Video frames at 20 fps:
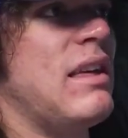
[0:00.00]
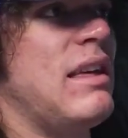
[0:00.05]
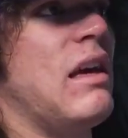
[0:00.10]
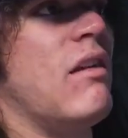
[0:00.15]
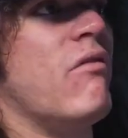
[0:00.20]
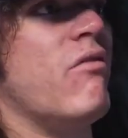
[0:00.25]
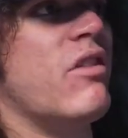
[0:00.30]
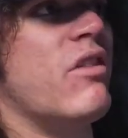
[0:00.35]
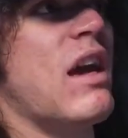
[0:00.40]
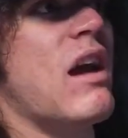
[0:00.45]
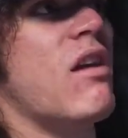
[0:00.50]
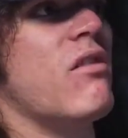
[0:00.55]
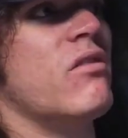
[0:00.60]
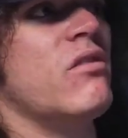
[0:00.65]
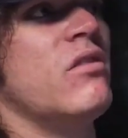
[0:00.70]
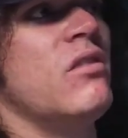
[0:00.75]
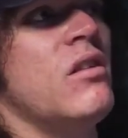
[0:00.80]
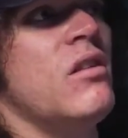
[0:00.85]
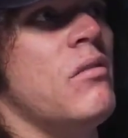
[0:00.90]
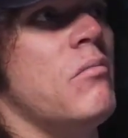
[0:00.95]
gives
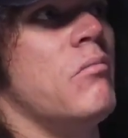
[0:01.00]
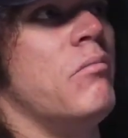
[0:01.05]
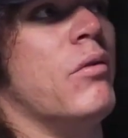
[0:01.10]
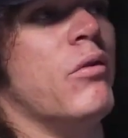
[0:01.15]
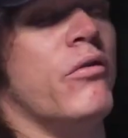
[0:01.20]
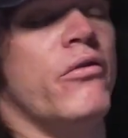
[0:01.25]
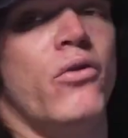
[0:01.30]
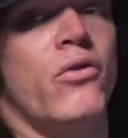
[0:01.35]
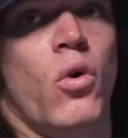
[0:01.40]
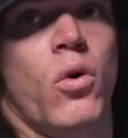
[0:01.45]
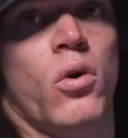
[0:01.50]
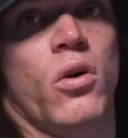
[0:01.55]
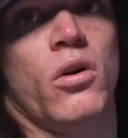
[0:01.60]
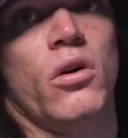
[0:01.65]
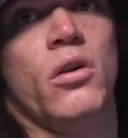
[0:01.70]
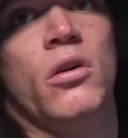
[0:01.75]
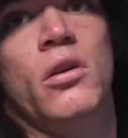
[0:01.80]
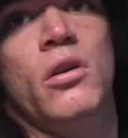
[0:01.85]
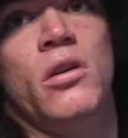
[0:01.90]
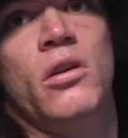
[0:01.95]
out
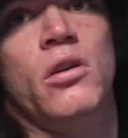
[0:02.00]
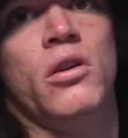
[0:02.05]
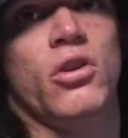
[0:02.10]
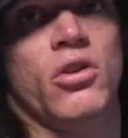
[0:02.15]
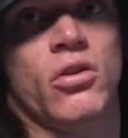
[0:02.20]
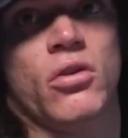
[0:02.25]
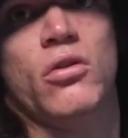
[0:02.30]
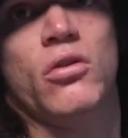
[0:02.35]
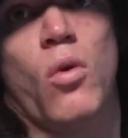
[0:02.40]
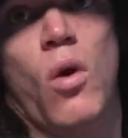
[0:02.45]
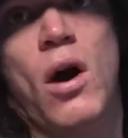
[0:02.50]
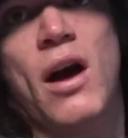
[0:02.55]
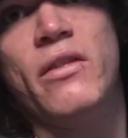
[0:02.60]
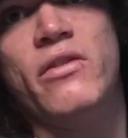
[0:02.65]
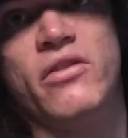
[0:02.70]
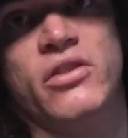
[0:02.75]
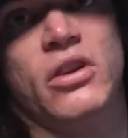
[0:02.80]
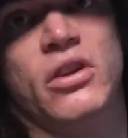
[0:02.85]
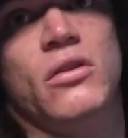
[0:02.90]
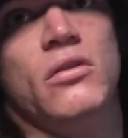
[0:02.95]
before your
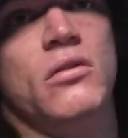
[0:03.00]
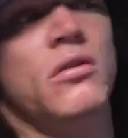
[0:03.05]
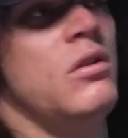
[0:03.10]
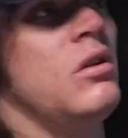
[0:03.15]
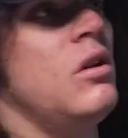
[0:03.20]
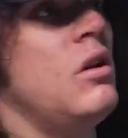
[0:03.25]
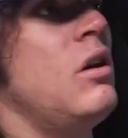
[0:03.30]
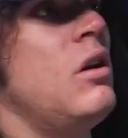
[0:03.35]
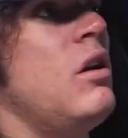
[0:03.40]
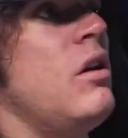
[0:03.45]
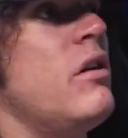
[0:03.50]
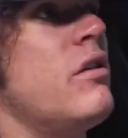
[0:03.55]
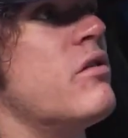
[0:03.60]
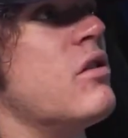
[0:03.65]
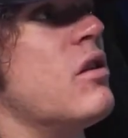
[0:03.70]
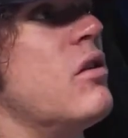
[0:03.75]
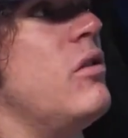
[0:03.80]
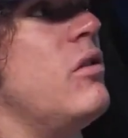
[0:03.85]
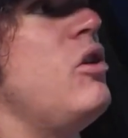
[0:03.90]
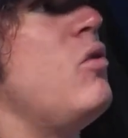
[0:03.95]
quads do.
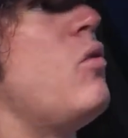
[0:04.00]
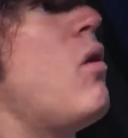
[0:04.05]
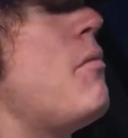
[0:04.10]
So you